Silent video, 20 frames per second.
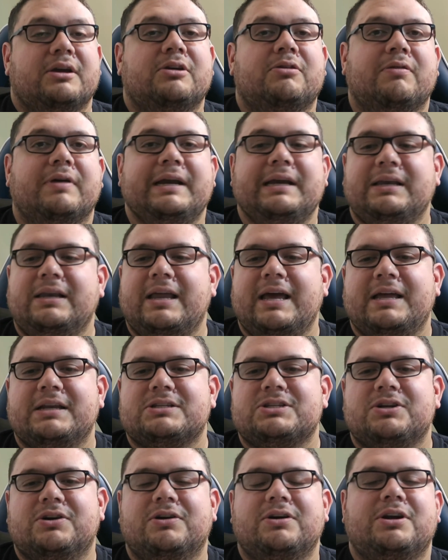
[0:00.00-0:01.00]
Green
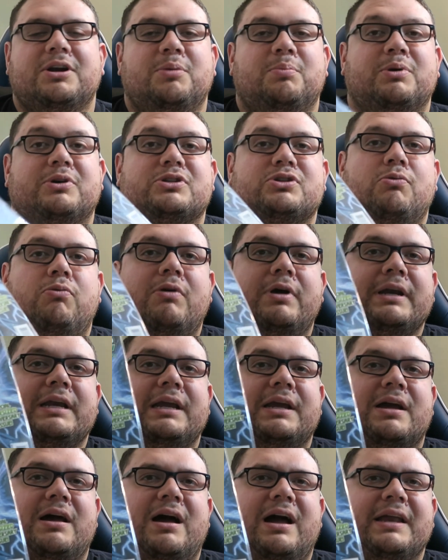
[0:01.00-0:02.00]
Lantern number
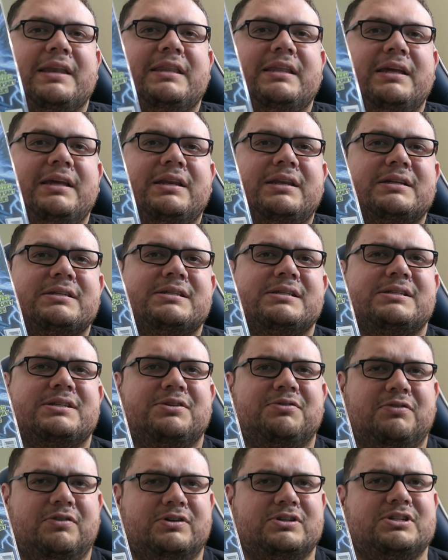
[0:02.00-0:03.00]
20. I think this is
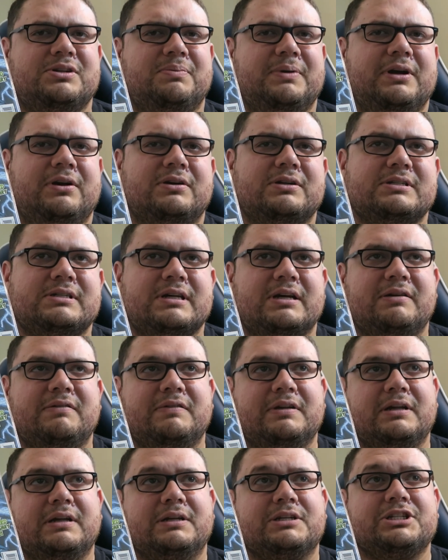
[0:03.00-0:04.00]
the first appearance
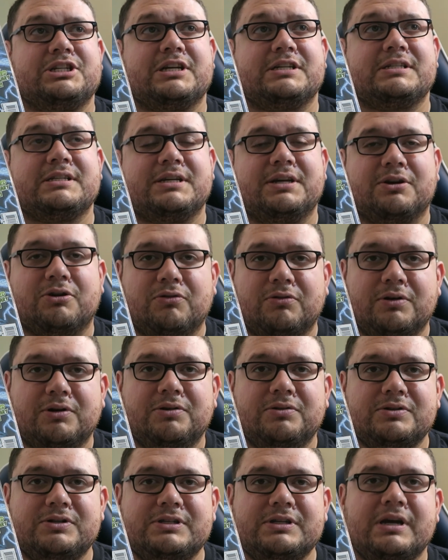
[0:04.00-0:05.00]
of uh, Jessica
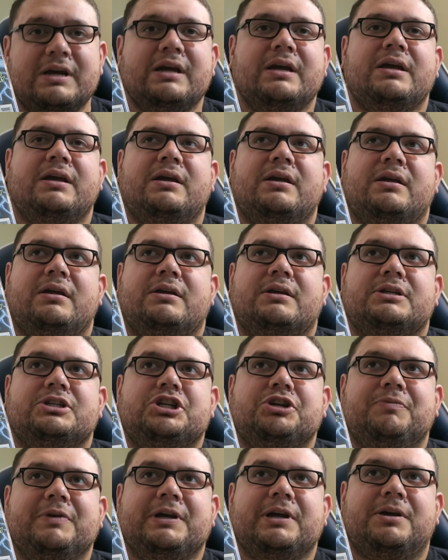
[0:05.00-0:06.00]
Cruz.
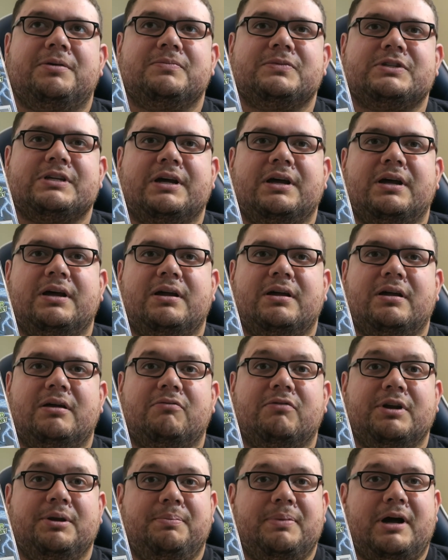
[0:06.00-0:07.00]
She becomes uh,
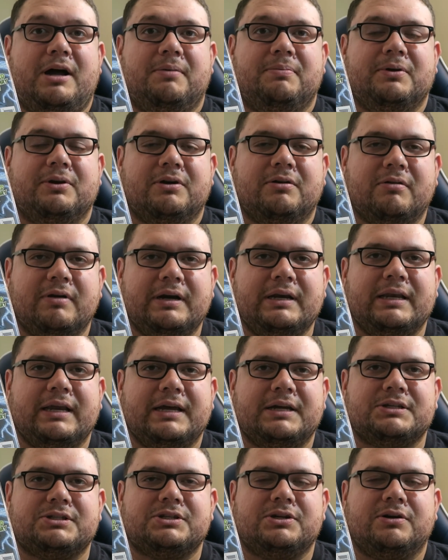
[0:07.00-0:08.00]
a really popular Green
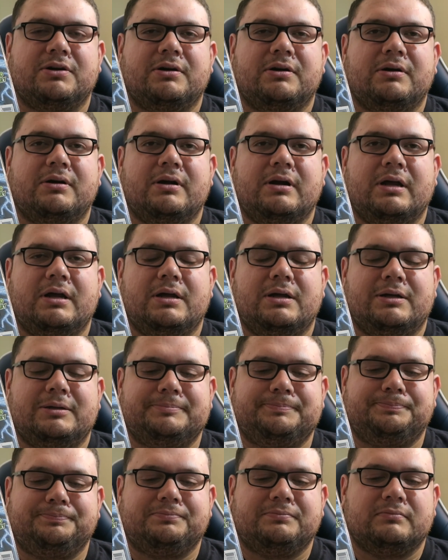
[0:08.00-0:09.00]
Lantern,
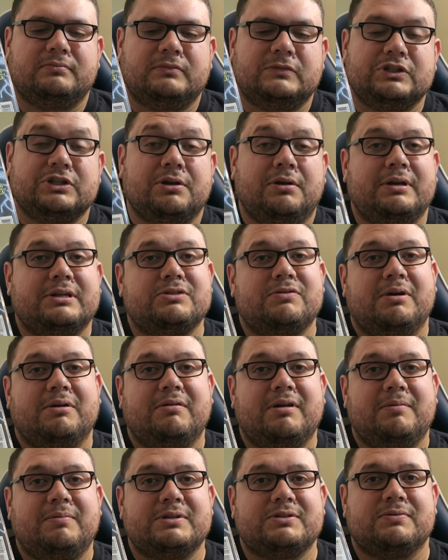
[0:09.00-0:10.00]
um, so, so I
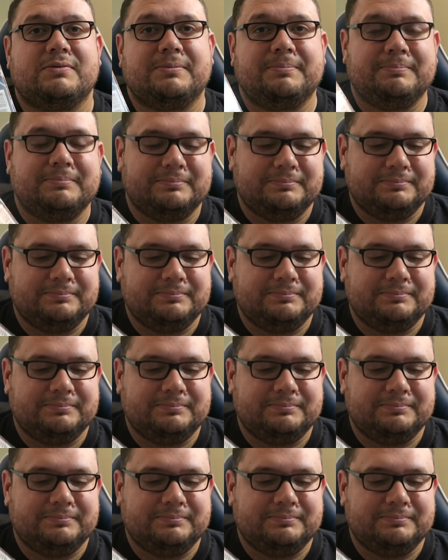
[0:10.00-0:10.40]
grabbed this one.